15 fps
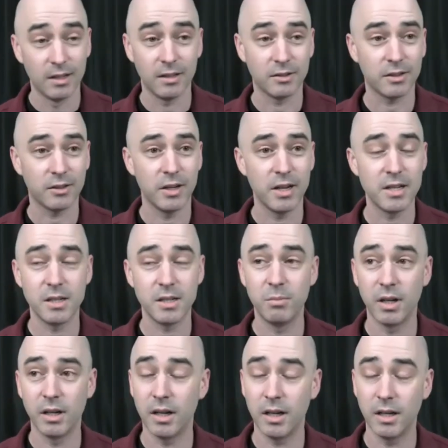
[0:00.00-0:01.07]
It's crazy,
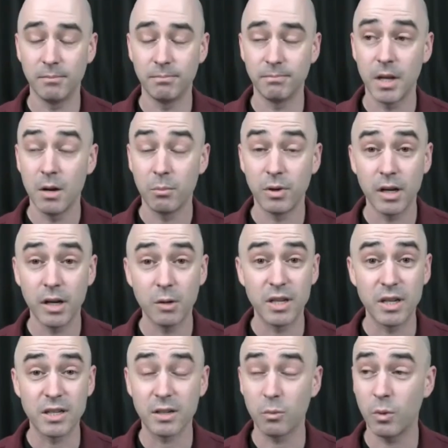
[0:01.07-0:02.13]
but
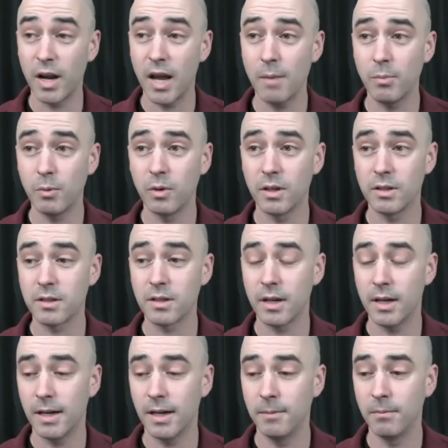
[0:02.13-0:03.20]
anyways, what happened was
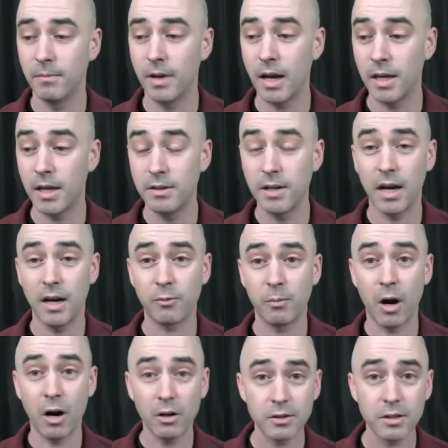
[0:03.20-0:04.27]
he died from
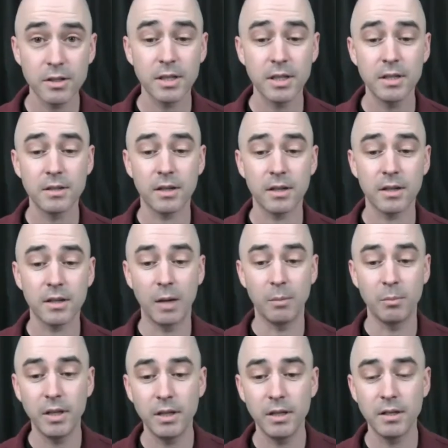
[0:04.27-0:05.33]
heart disease and
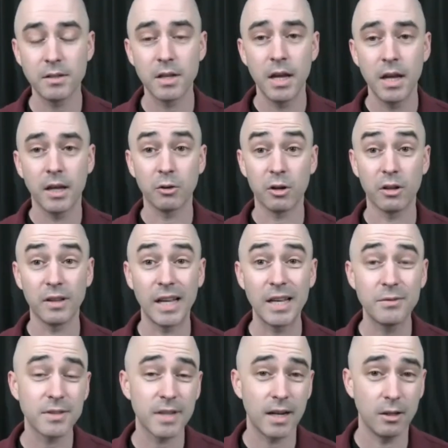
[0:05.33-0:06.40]
diabetes and a lot of
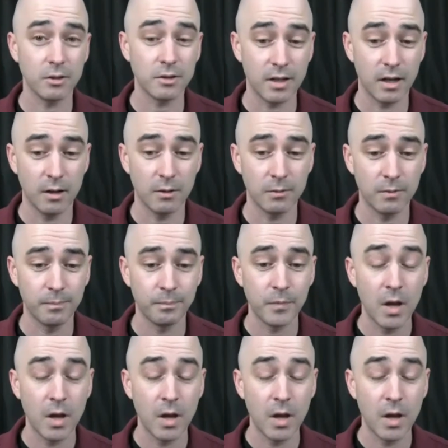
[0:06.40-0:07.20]
lifestyle stuff.